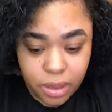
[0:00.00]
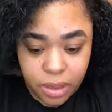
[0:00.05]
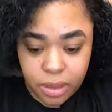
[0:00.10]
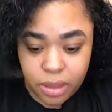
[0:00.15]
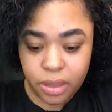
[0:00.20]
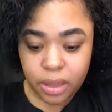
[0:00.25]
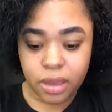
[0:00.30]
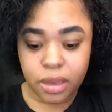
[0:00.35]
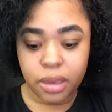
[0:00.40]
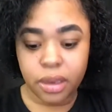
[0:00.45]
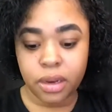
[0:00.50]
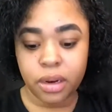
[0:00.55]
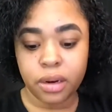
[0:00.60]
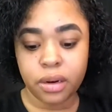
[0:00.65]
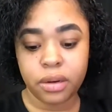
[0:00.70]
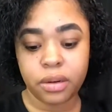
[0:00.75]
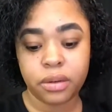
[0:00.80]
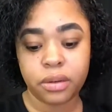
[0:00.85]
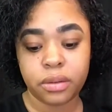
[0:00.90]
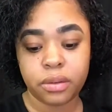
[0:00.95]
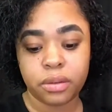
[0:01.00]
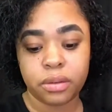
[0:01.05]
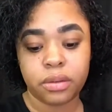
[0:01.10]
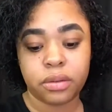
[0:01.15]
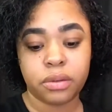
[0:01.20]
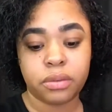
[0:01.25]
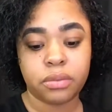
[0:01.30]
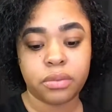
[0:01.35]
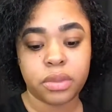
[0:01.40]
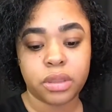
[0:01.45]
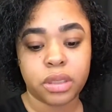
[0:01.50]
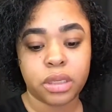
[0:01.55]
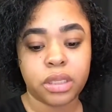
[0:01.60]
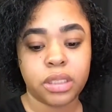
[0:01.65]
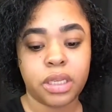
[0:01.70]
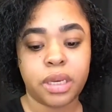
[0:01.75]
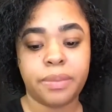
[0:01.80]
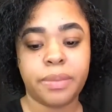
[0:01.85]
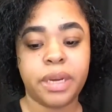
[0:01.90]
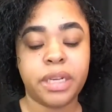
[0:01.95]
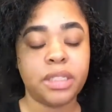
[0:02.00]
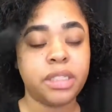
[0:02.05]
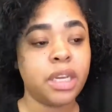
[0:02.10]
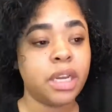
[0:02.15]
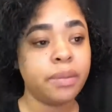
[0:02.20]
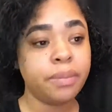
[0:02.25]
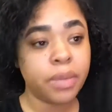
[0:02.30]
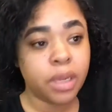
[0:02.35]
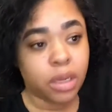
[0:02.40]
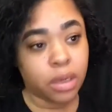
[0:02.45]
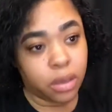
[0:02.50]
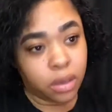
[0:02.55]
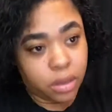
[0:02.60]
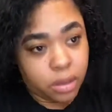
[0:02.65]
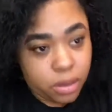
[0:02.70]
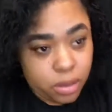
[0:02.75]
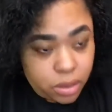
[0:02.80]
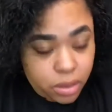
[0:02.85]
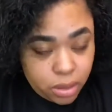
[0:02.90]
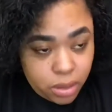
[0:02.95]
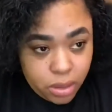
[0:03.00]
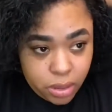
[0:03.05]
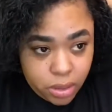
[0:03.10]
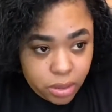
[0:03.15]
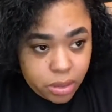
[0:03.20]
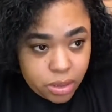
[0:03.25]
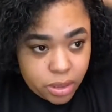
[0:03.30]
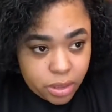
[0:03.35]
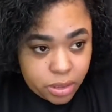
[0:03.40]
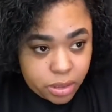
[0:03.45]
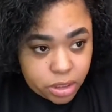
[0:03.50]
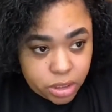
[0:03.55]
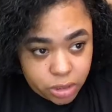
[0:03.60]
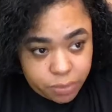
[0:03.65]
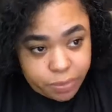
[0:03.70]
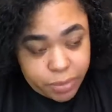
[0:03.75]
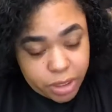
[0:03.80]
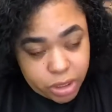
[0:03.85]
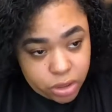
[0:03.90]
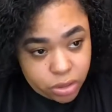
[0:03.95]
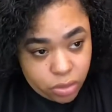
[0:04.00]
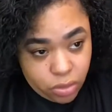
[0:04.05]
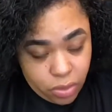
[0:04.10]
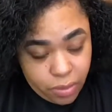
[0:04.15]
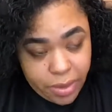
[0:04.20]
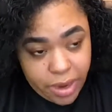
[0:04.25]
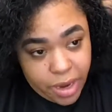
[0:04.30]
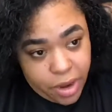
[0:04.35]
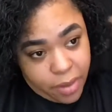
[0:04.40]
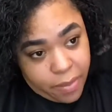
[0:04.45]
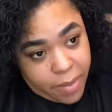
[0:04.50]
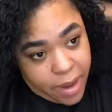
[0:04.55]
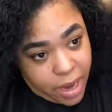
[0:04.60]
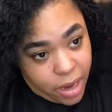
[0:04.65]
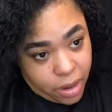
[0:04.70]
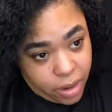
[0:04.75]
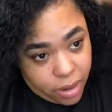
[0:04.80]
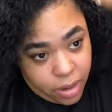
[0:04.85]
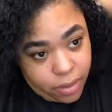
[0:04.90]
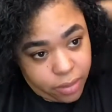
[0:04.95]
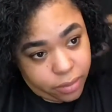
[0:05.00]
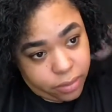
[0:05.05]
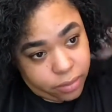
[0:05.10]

And then I'm just gonna take my Denman and just brush all my hair back.